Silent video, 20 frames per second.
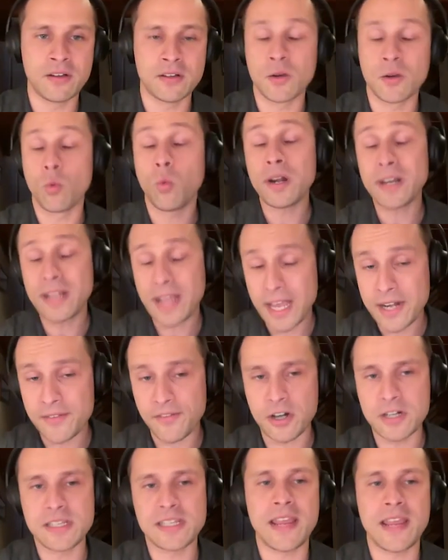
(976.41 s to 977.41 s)
one kind
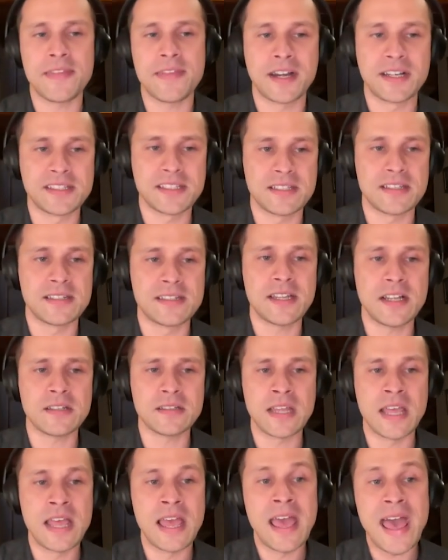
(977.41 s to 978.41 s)
of RTK that exists in
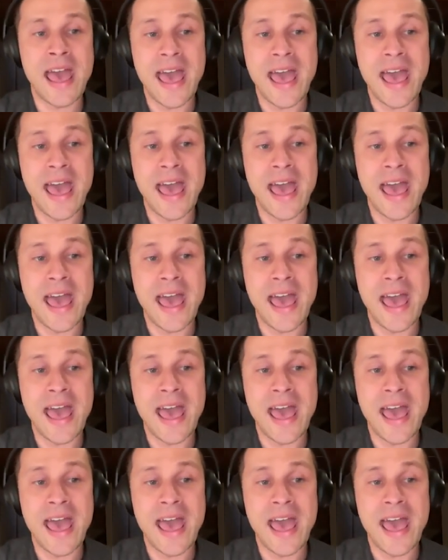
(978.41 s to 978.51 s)
cells,